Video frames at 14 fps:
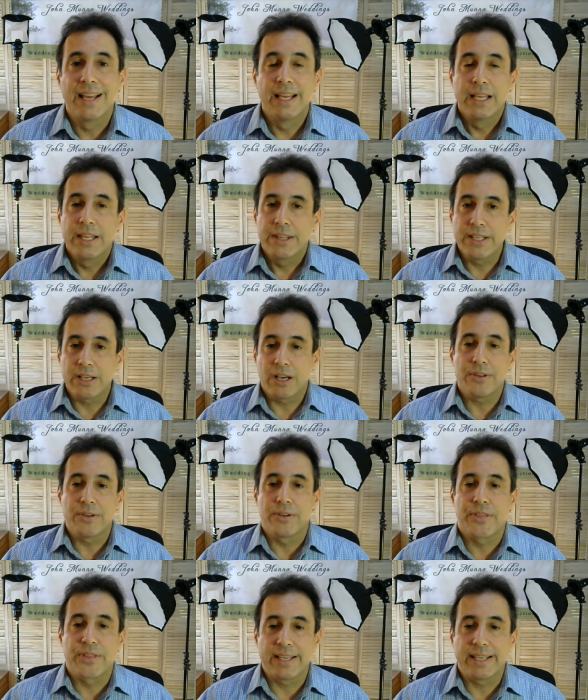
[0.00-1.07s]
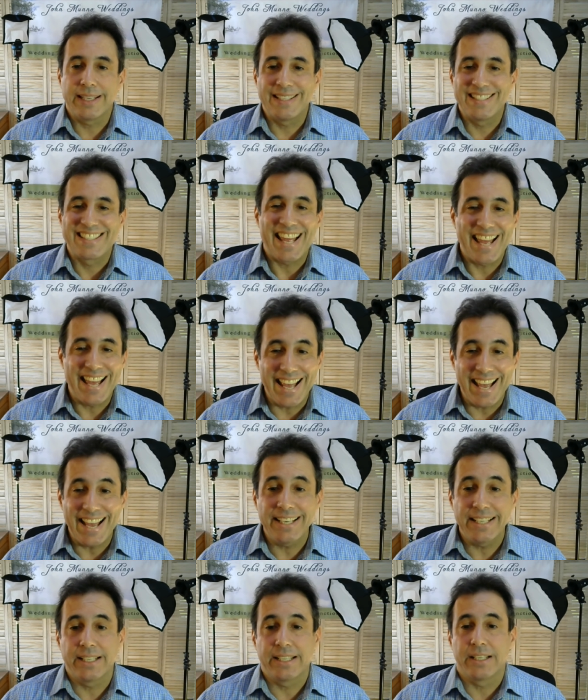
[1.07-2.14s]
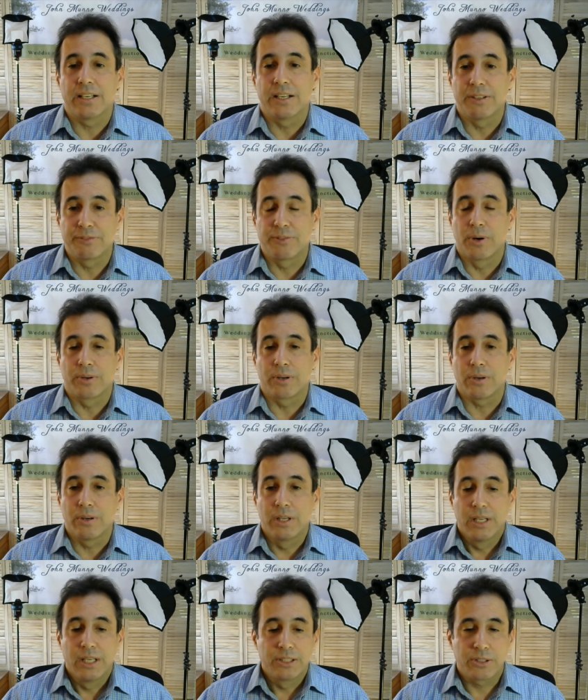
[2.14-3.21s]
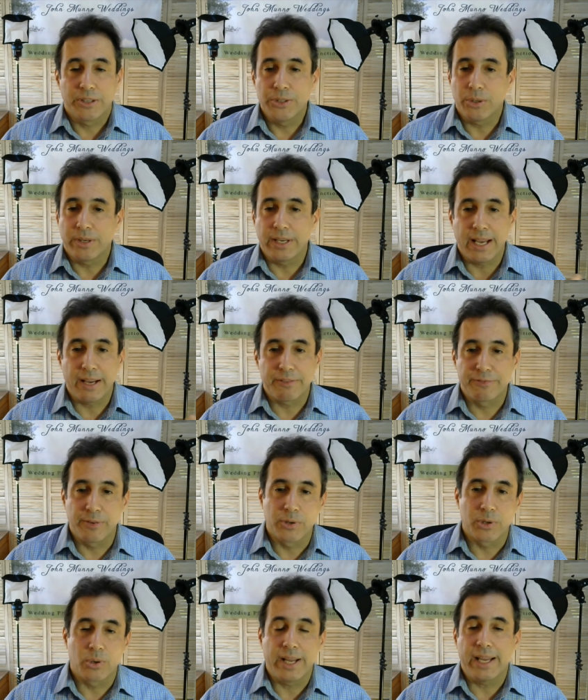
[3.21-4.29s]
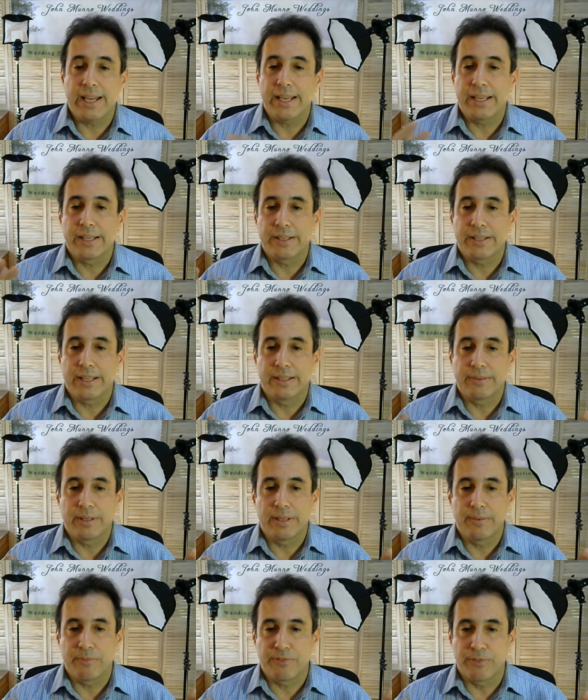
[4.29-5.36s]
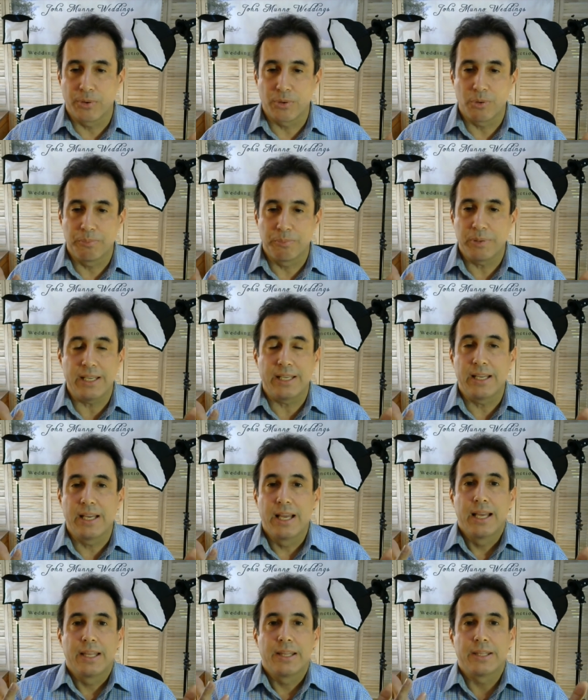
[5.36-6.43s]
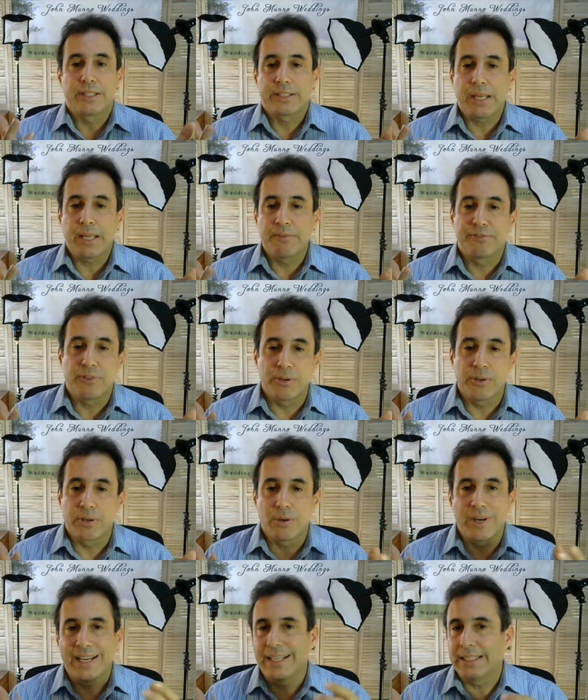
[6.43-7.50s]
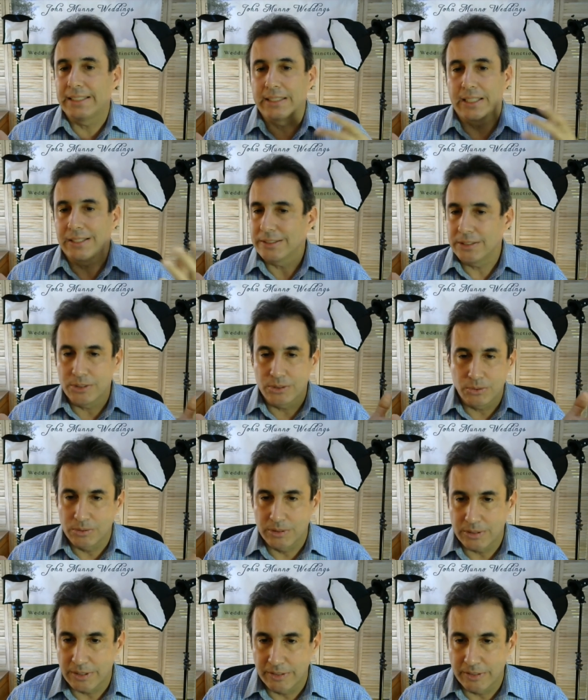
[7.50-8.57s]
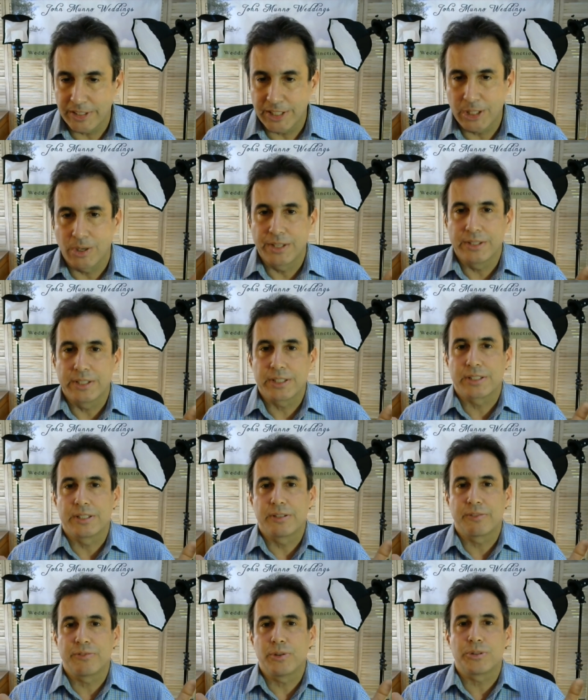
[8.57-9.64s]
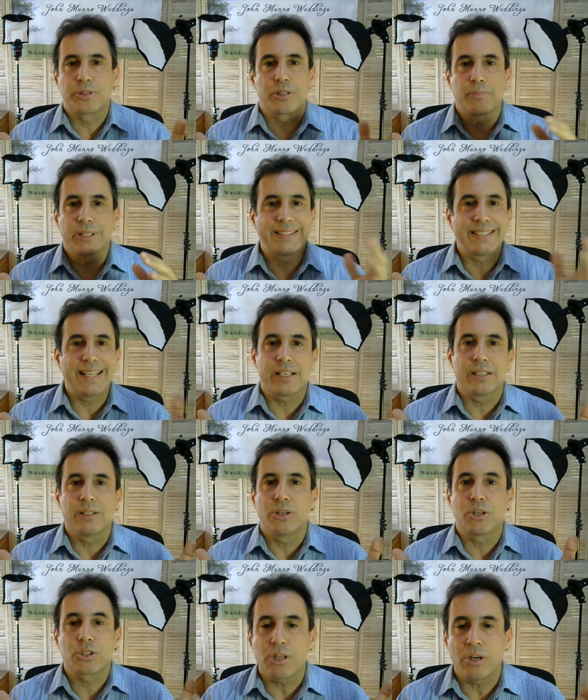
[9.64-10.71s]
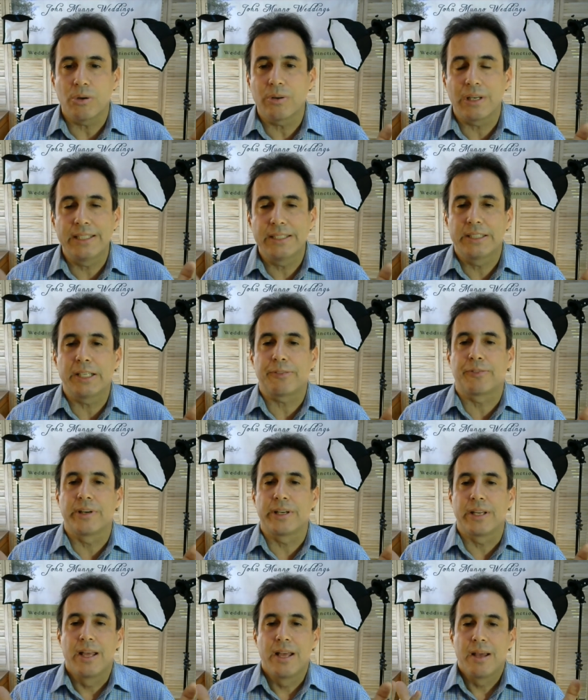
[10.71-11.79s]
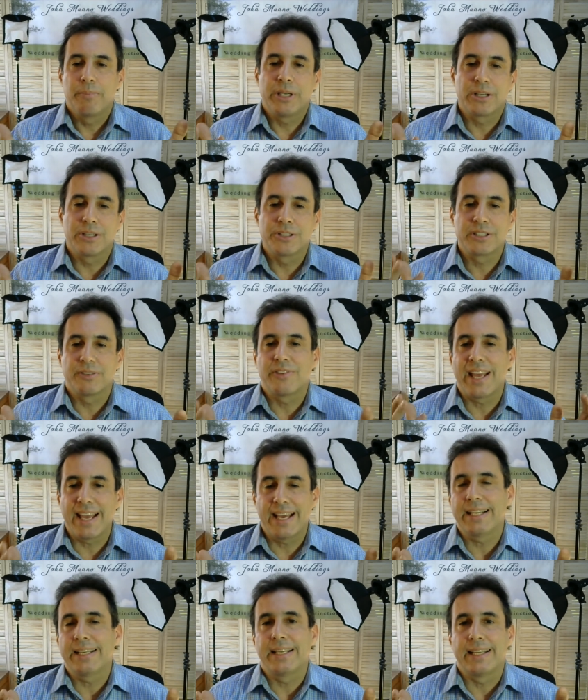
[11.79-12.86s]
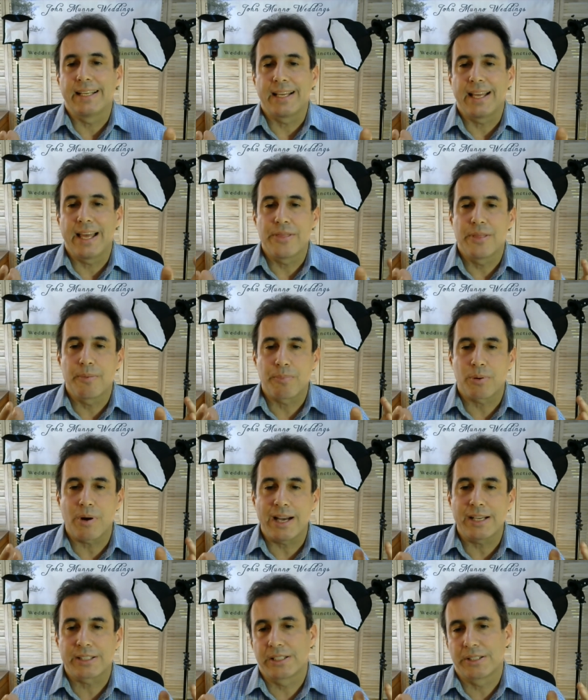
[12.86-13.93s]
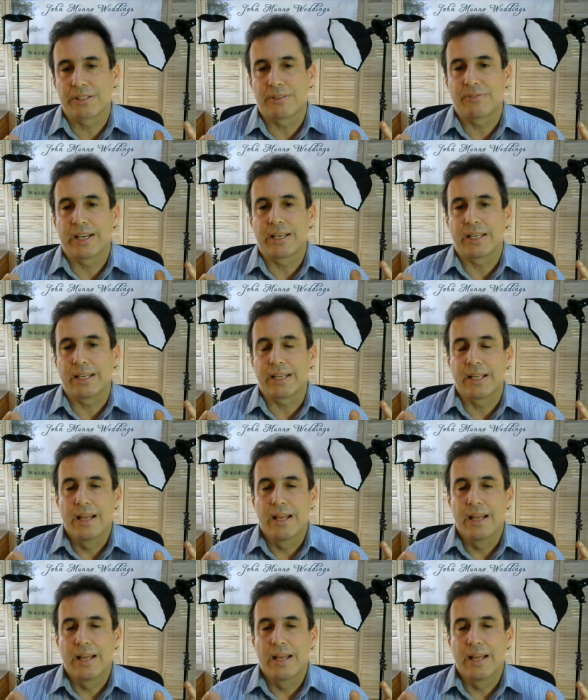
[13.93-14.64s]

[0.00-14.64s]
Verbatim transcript: The other thing is editing a photo. So you can have photo A and, and photo B, the same photo, and I'm going to do a, a video on this in the future, but they could look totally different because of editing and the process of editing.